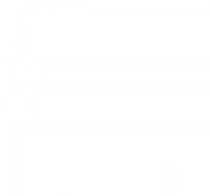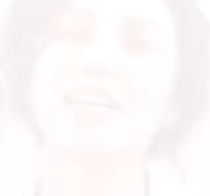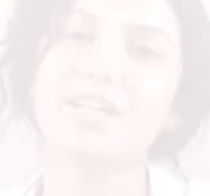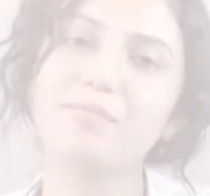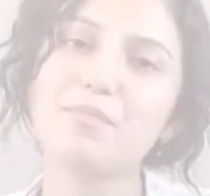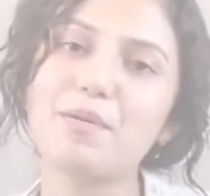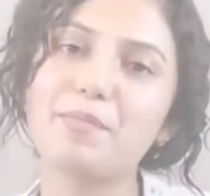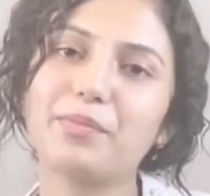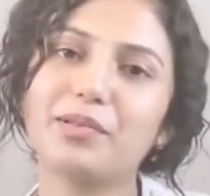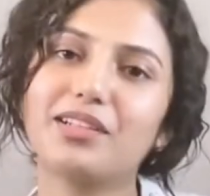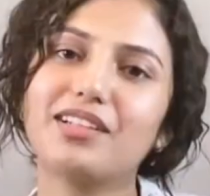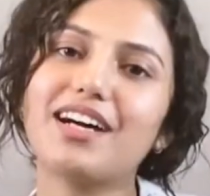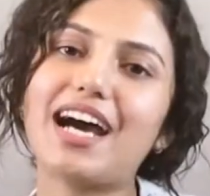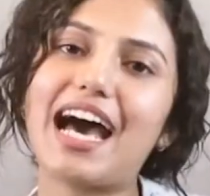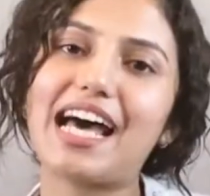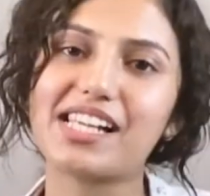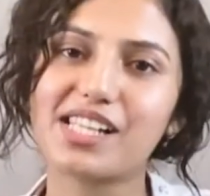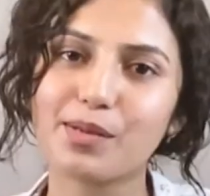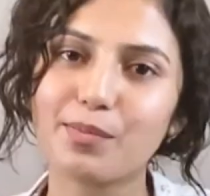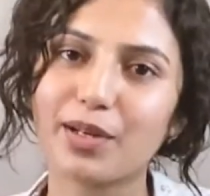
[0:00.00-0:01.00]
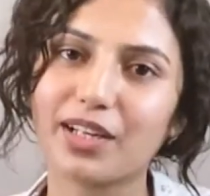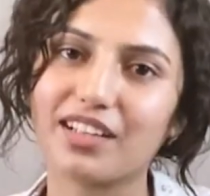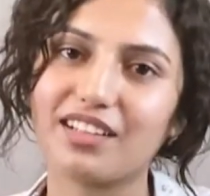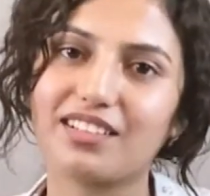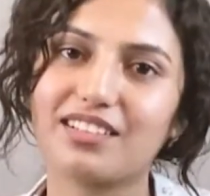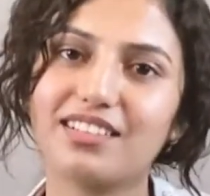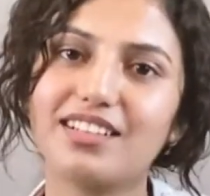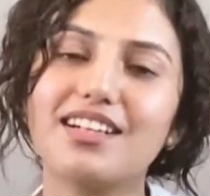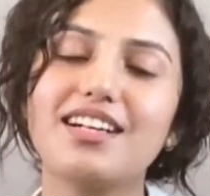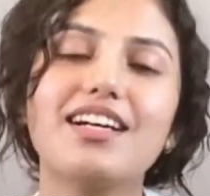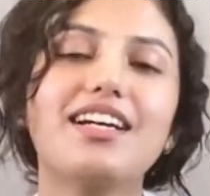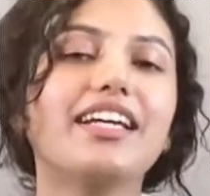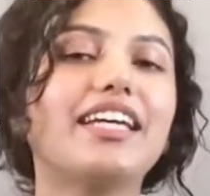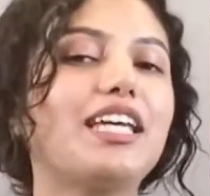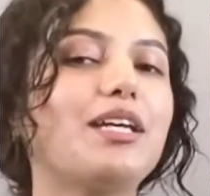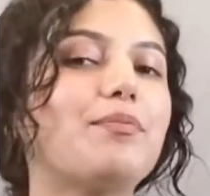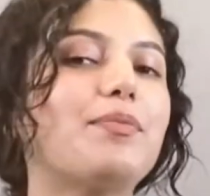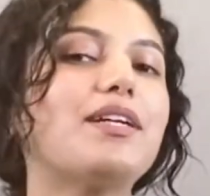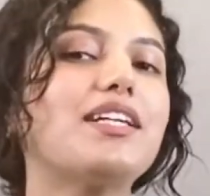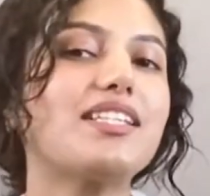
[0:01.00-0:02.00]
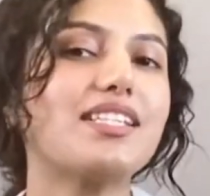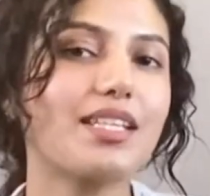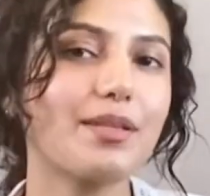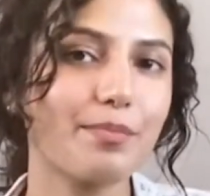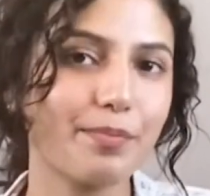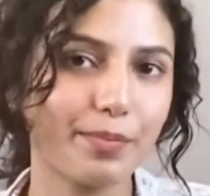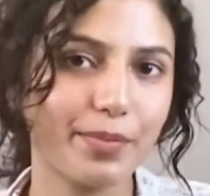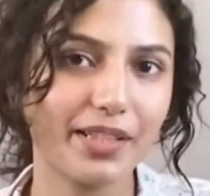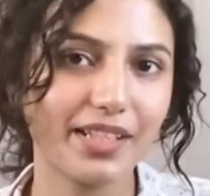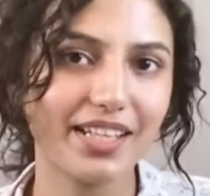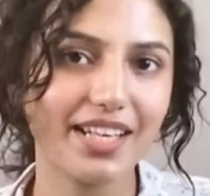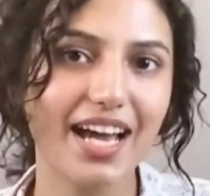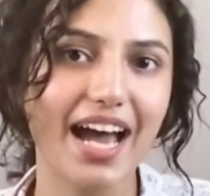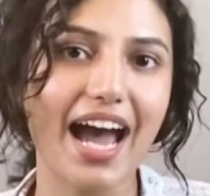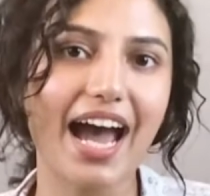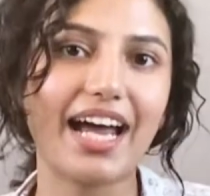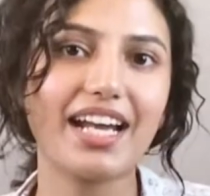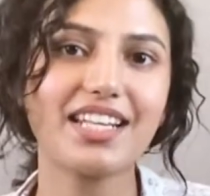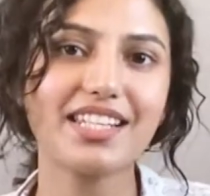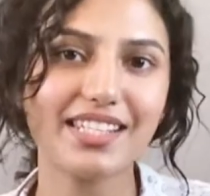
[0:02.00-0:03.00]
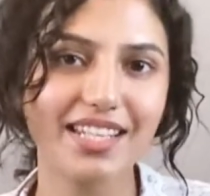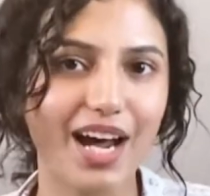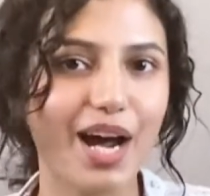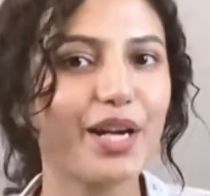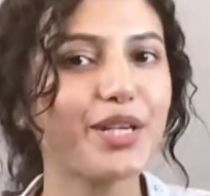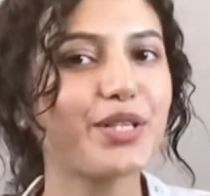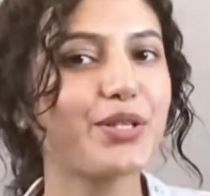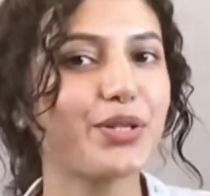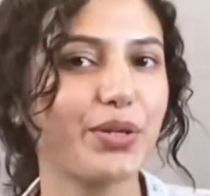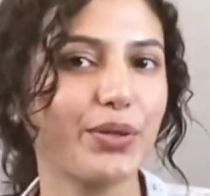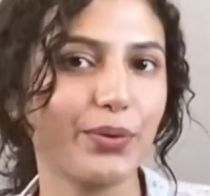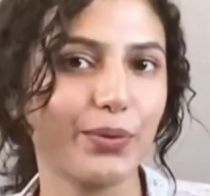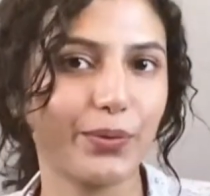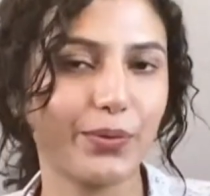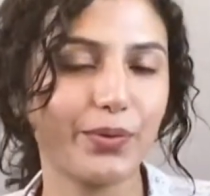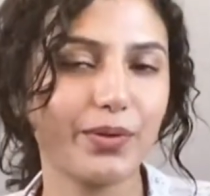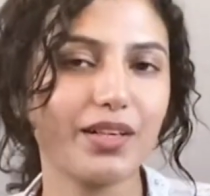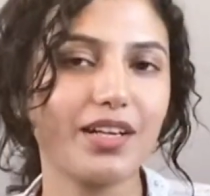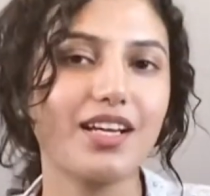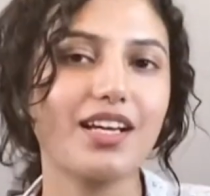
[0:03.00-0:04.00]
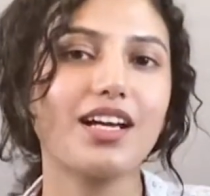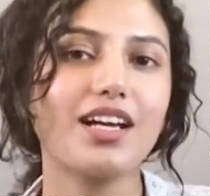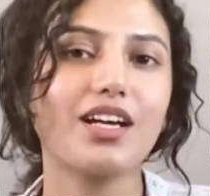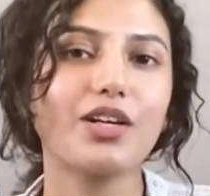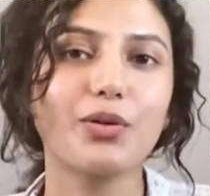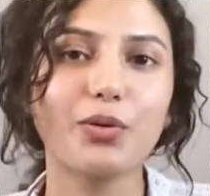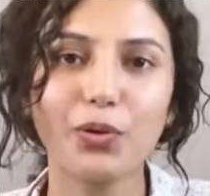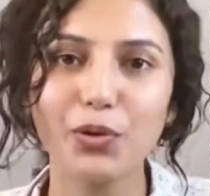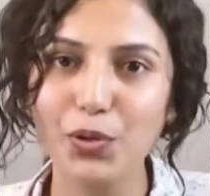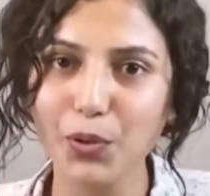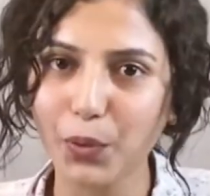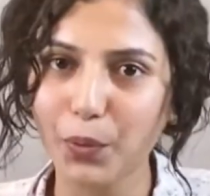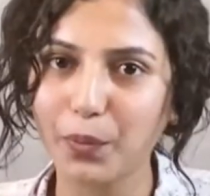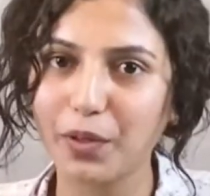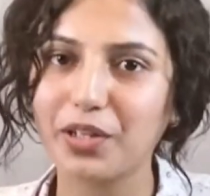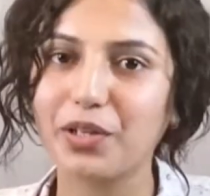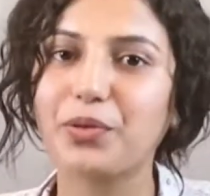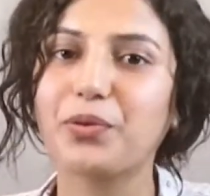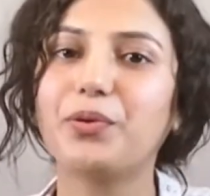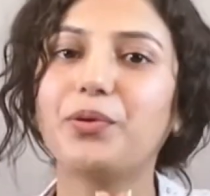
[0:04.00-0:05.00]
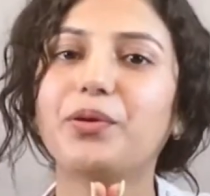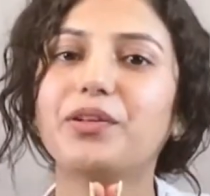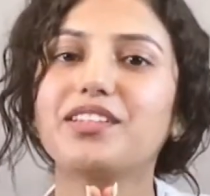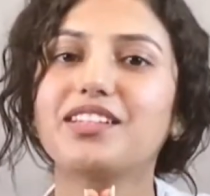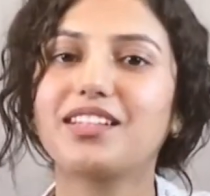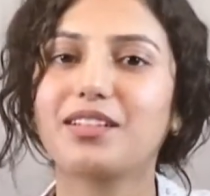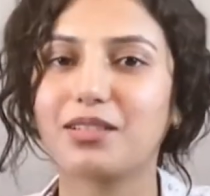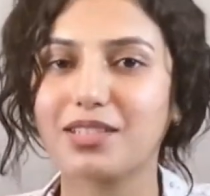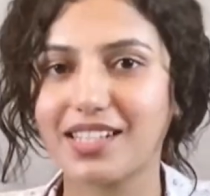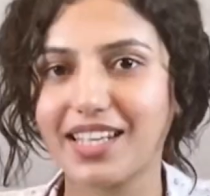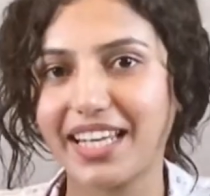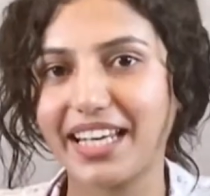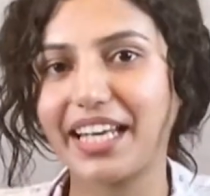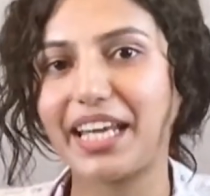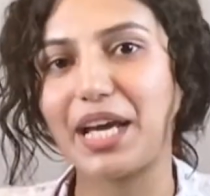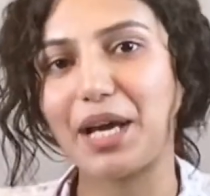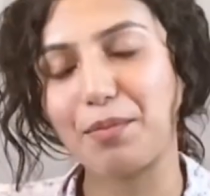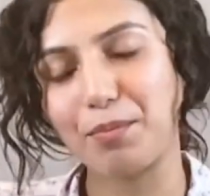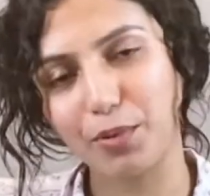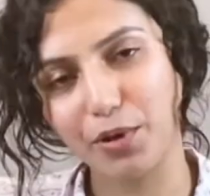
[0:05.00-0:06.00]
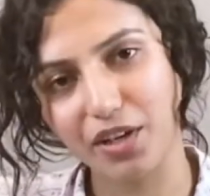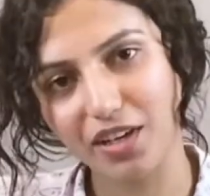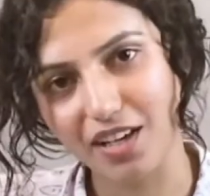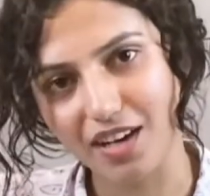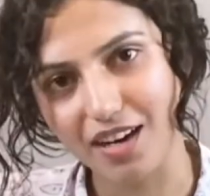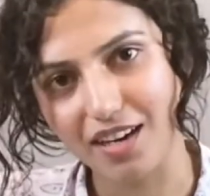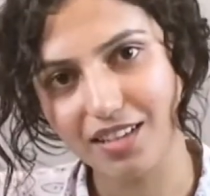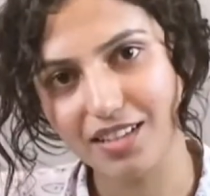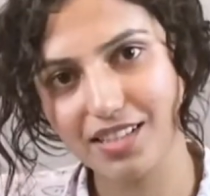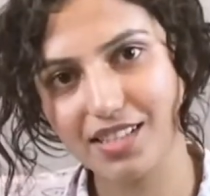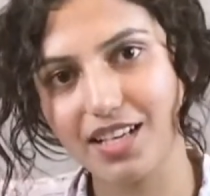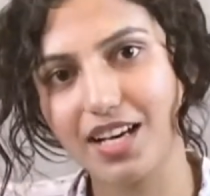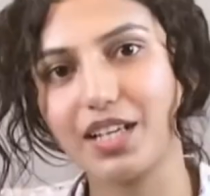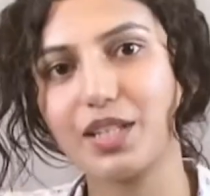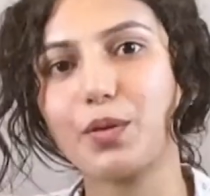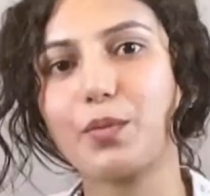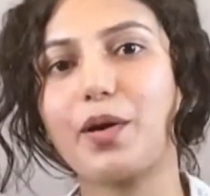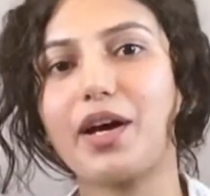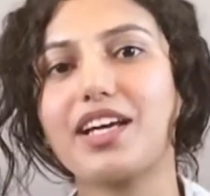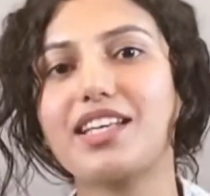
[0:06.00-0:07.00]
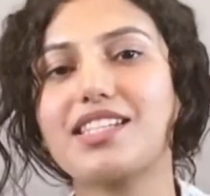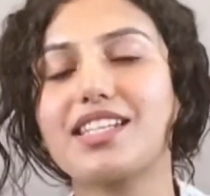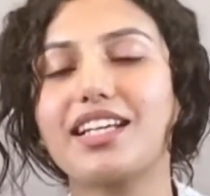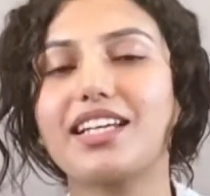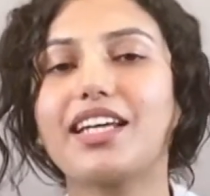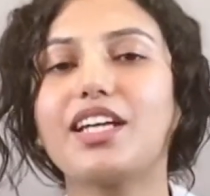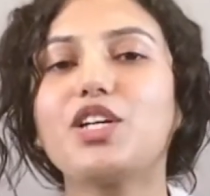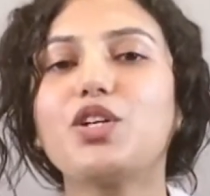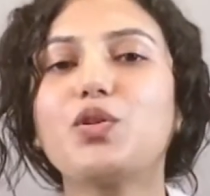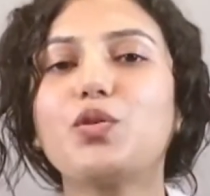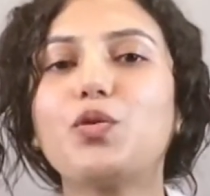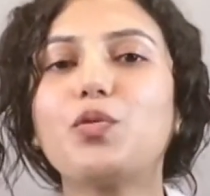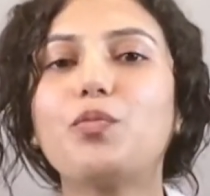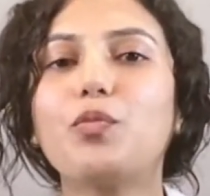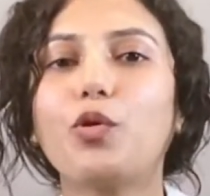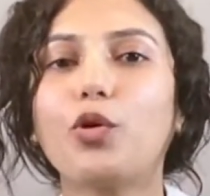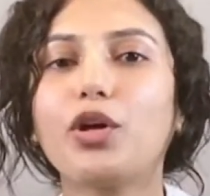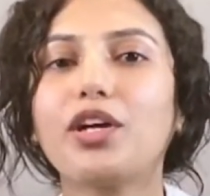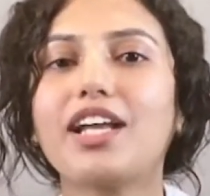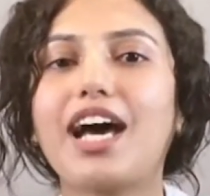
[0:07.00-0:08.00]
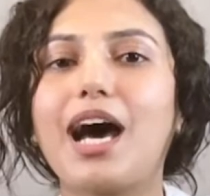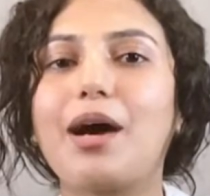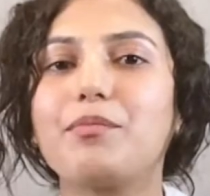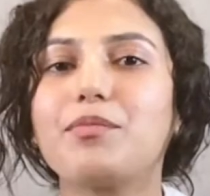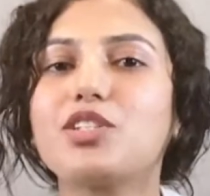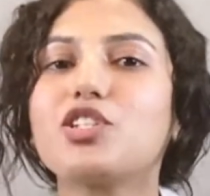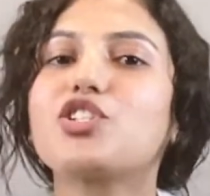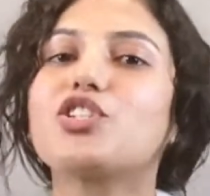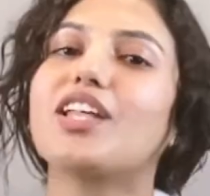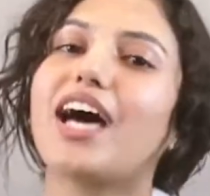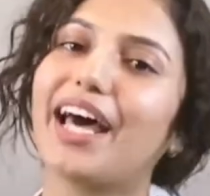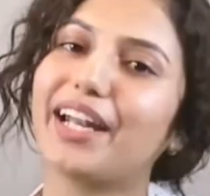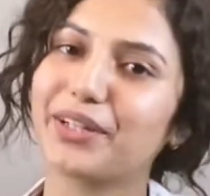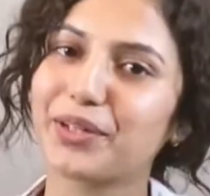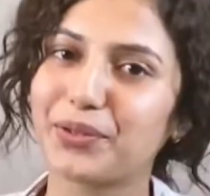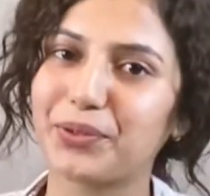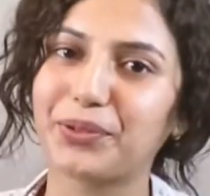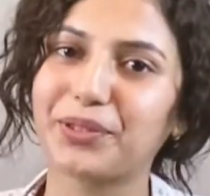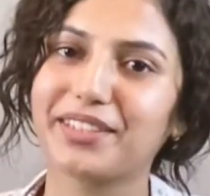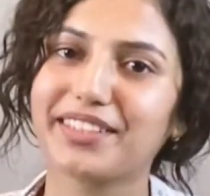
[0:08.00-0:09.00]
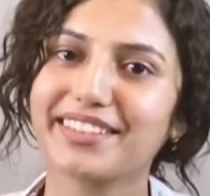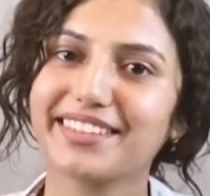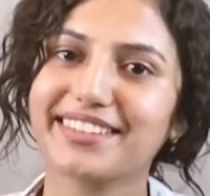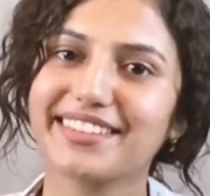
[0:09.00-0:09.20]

Remember, as a beginner, keep it simple and start slow. Don't overdo the skincare products, otherwise it can do more damage than good.